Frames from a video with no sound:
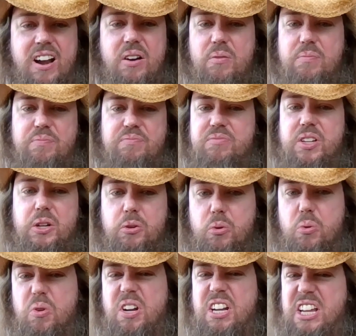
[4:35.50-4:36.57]
I don't know,
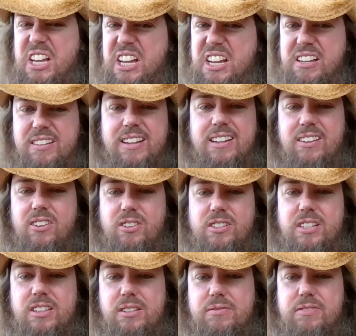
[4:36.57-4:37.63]
gritty it
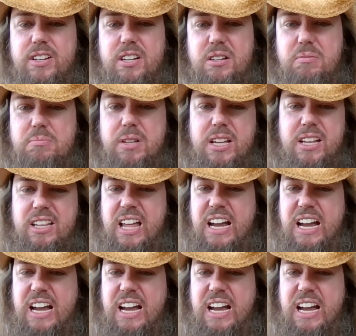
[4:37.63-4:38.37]
looked in the film.